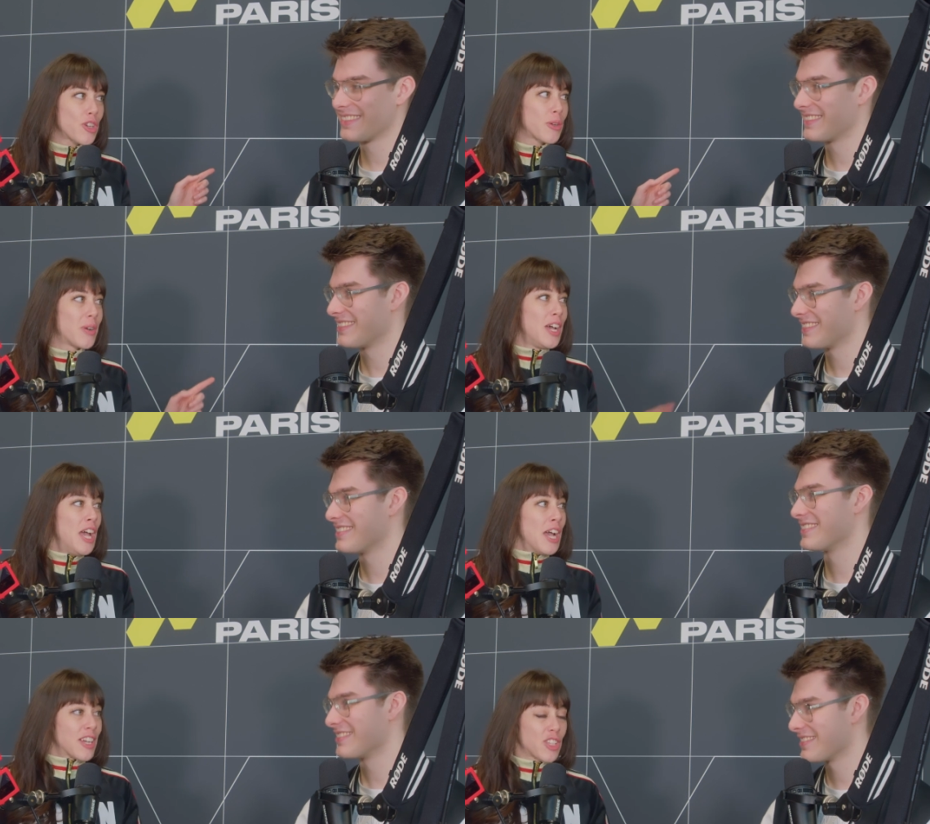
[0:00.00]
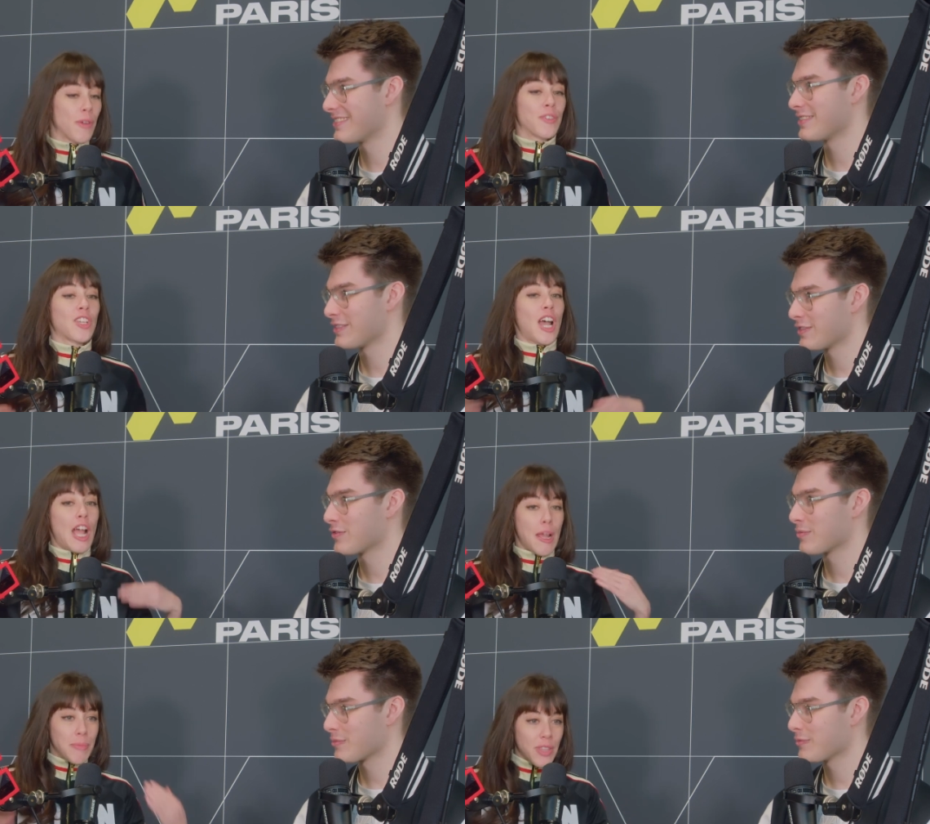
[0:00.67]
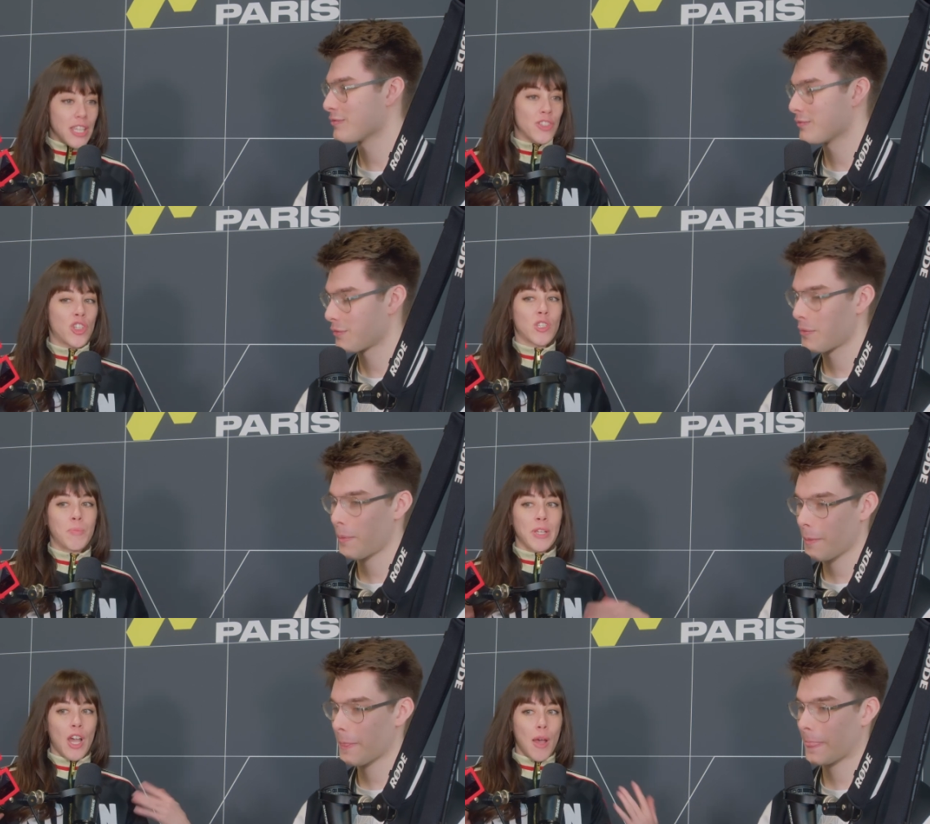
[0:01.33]
Speaker 1: true. Because over time, things
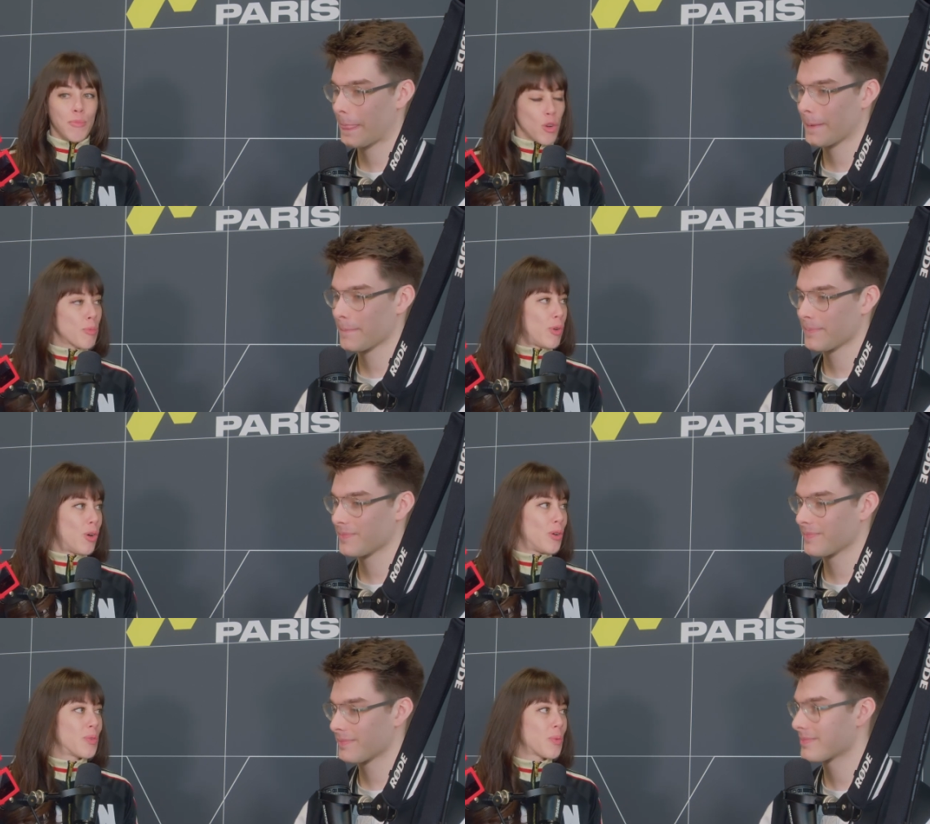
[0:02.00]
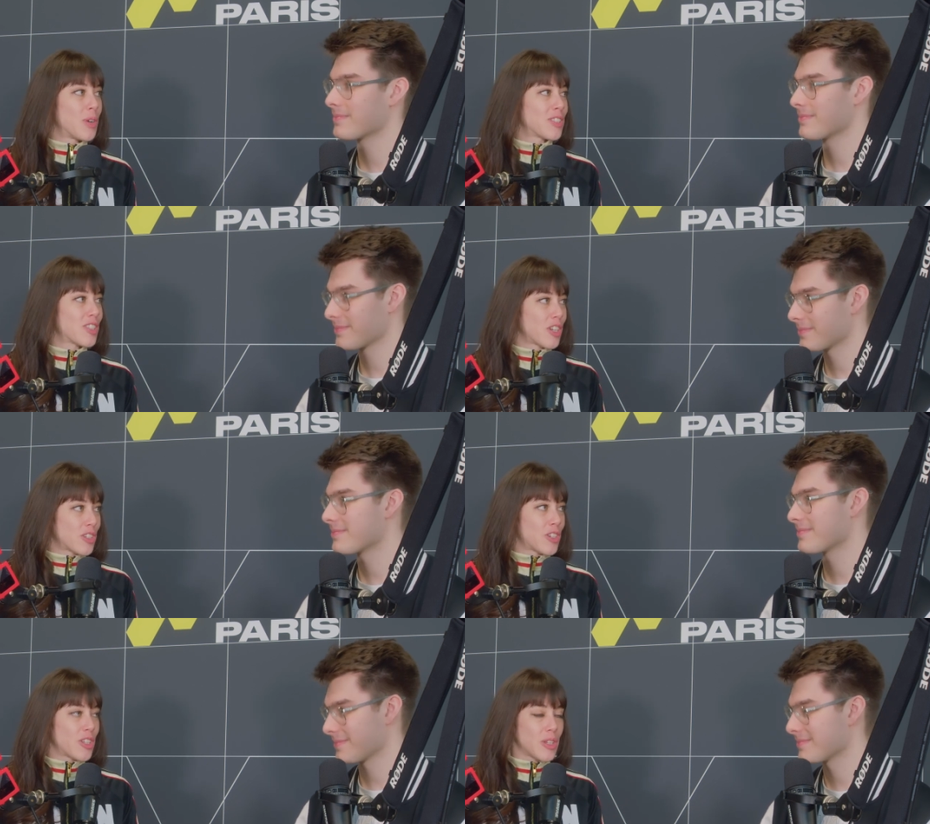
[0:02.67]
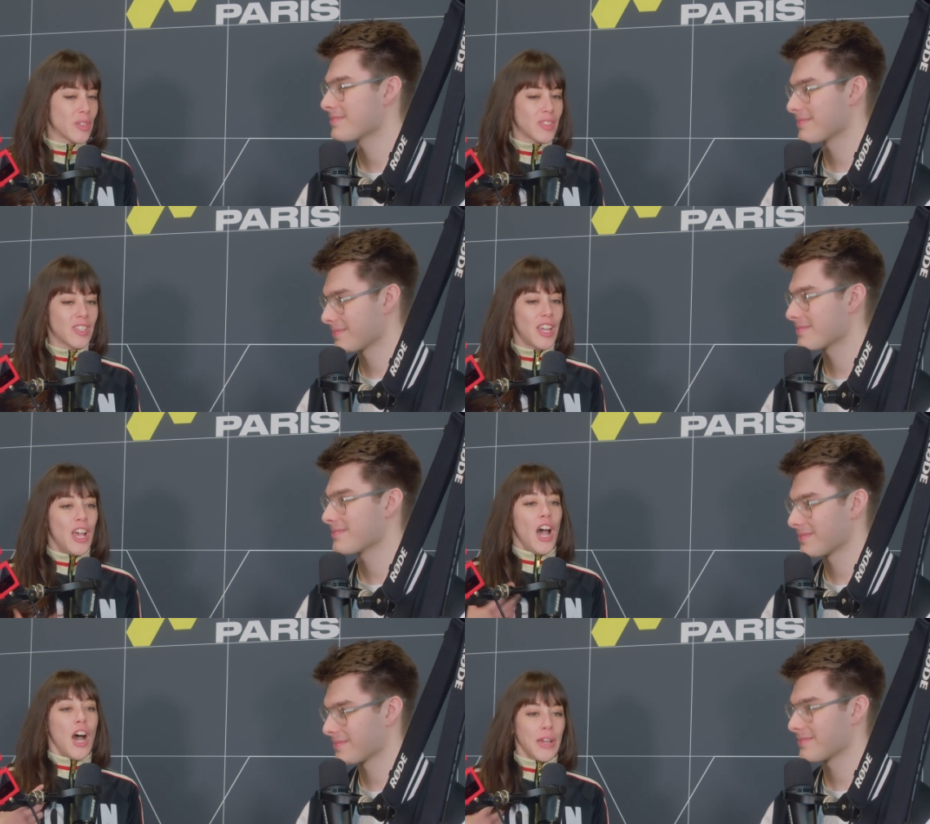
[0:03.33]
just become normal once they're introduced.
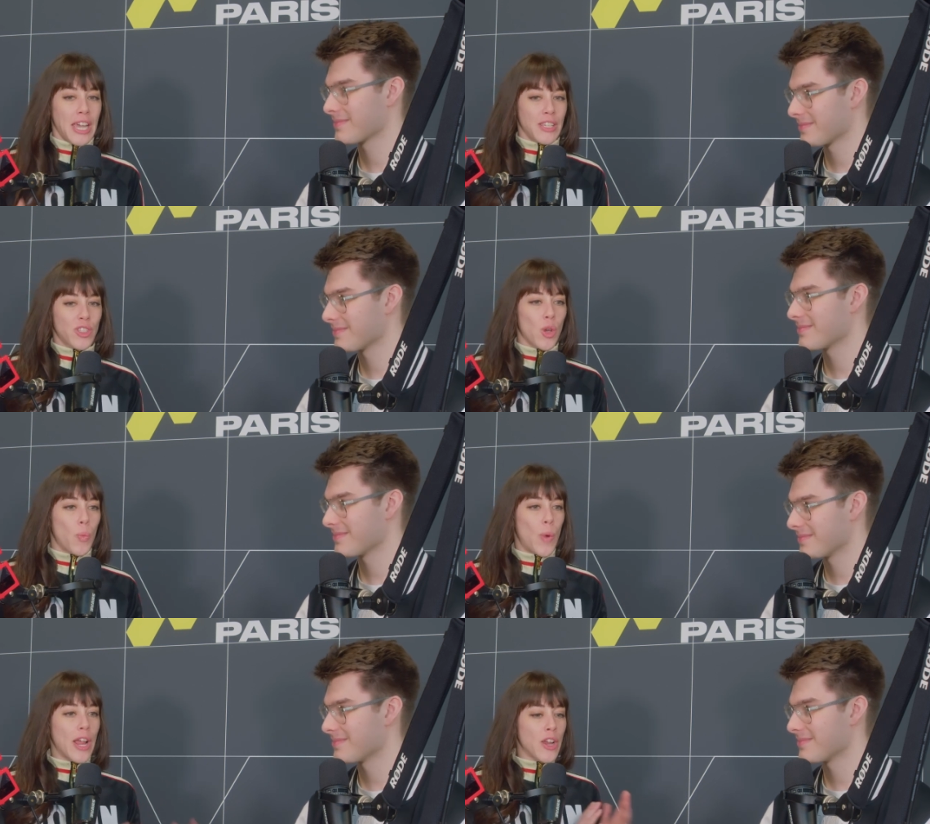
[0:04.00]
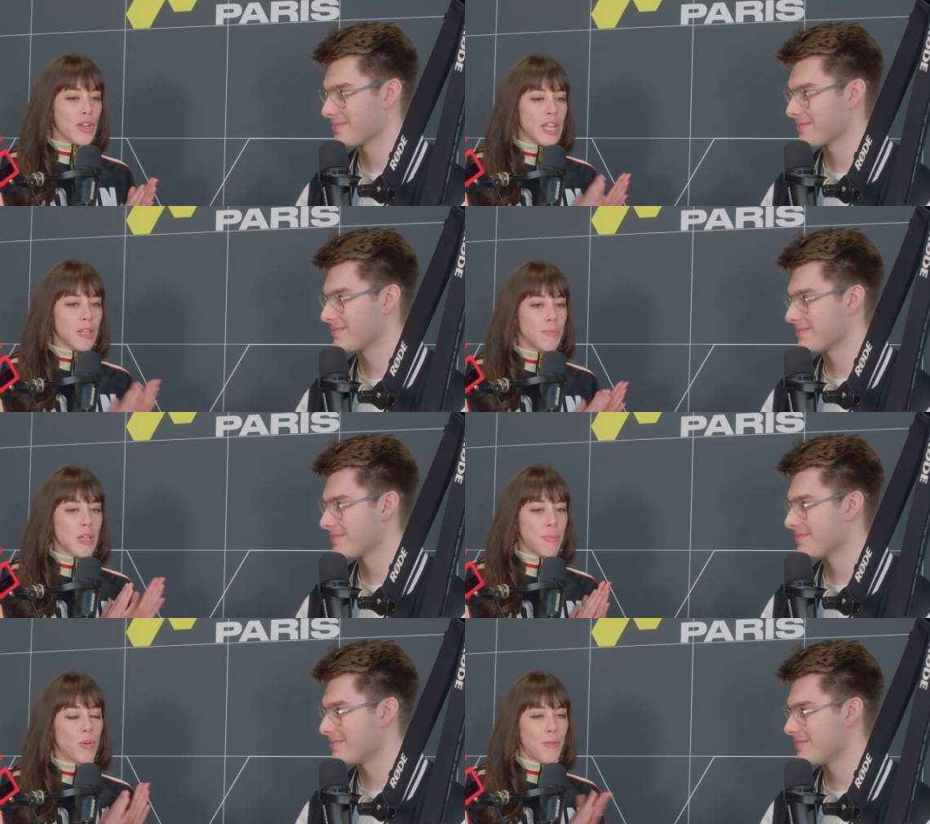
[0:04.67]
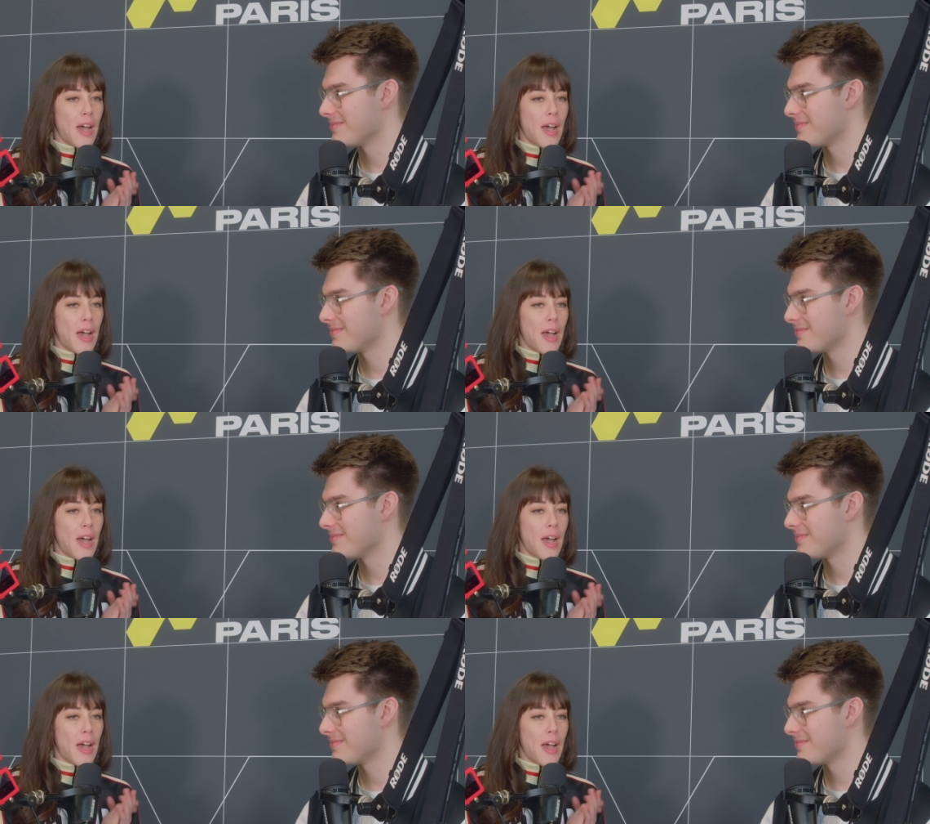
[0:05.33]
Okay, so where can people